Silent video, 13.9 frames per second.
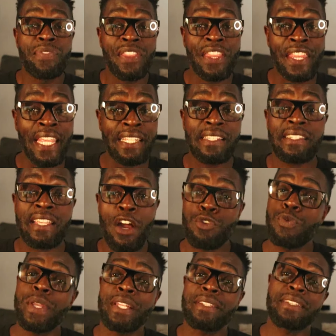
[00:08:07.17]
this is how you
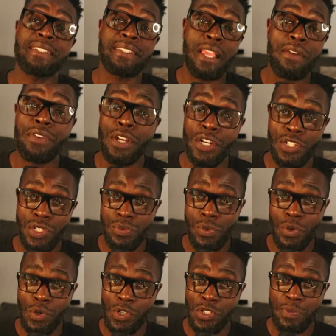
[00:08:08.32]
get to 700 wheel
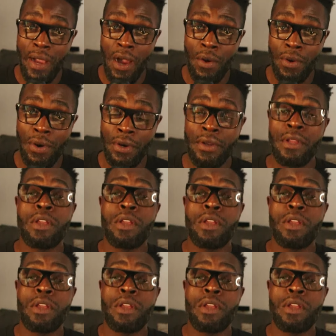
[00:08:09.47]
horsepower